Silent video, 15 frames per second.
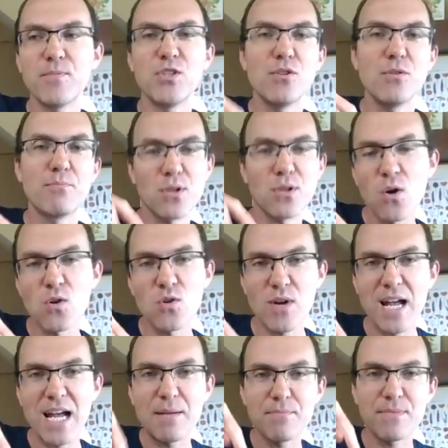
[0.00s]

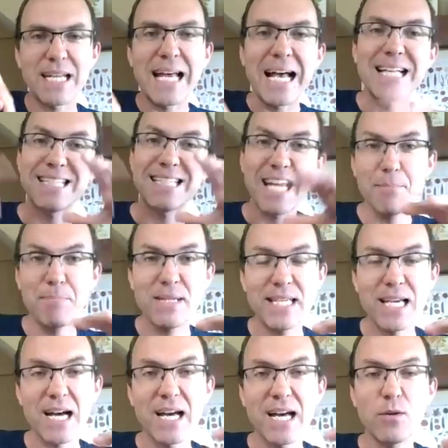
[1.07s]
program that has an
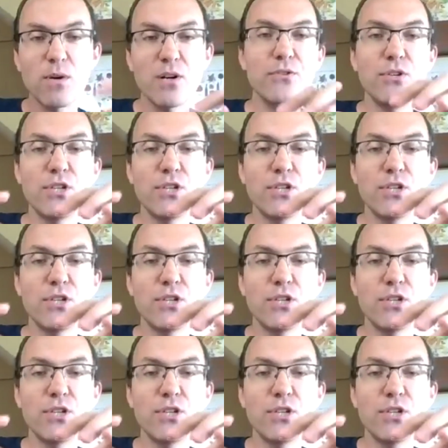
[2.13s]
API where you